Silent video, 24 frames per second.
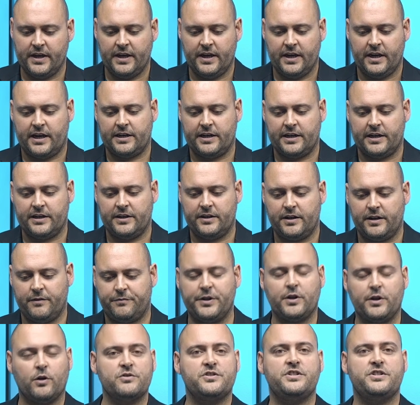And if
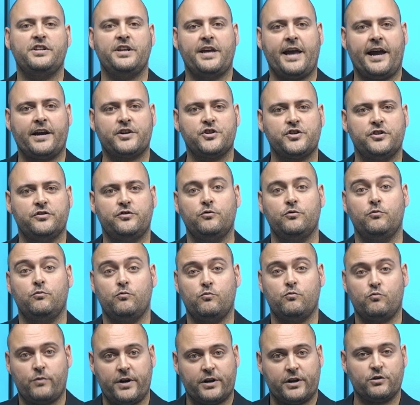you don't see the action to
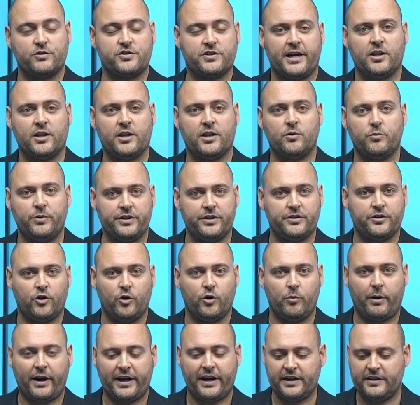reconcile with
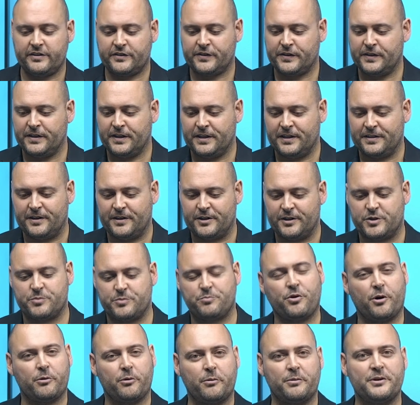Copilot, there's
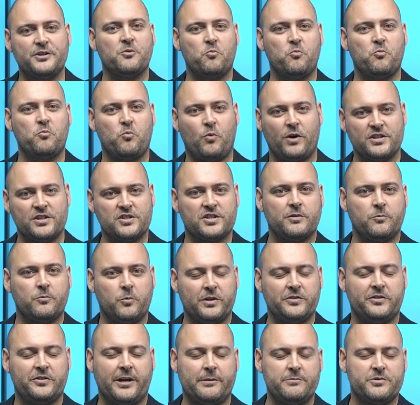probably some
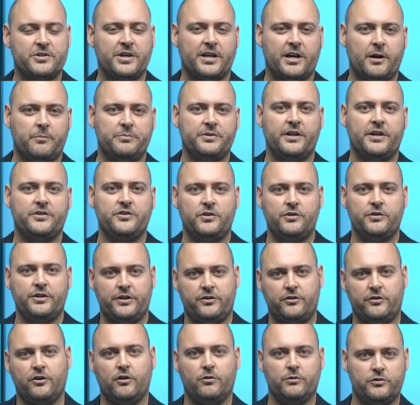one-time setup that you need
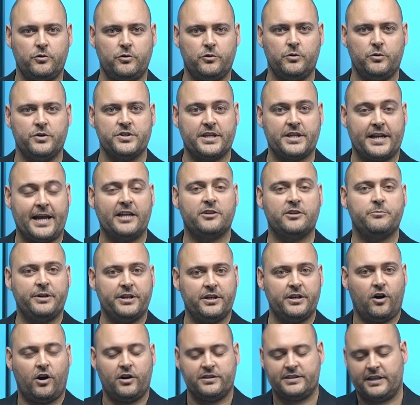to go and do as an
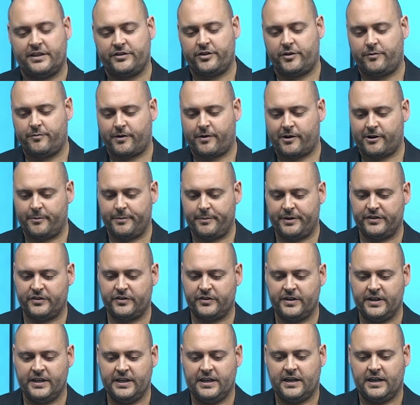admin on that environment.
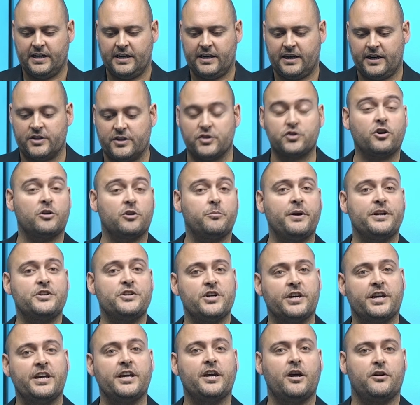Start by
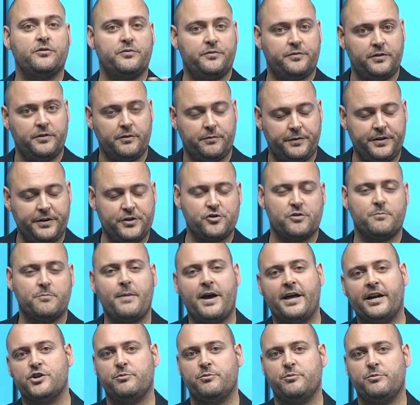checking out the feature
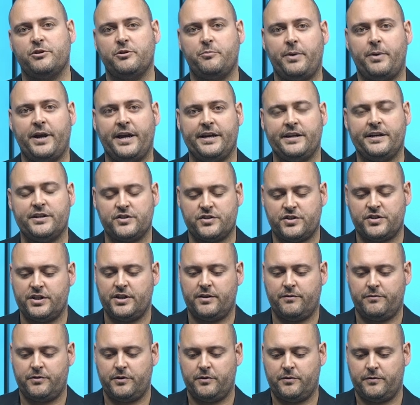management page, see
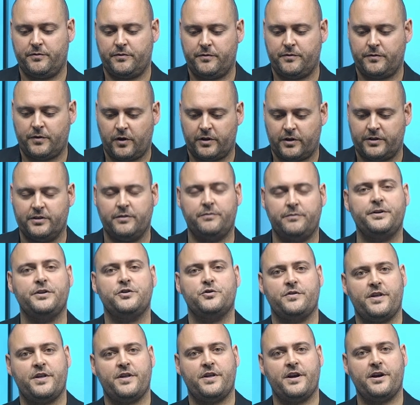if you've gotten the
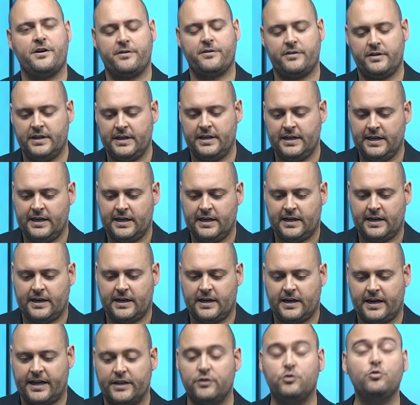feature there,
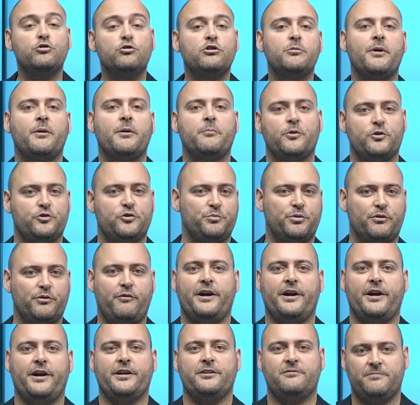and do remember to
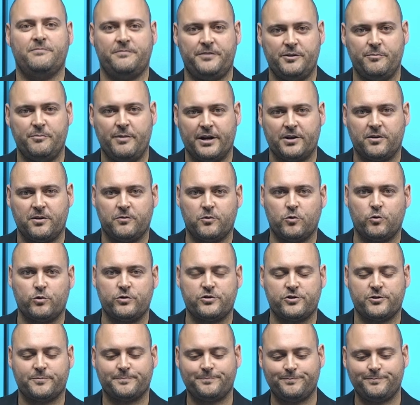provide feedback, of course.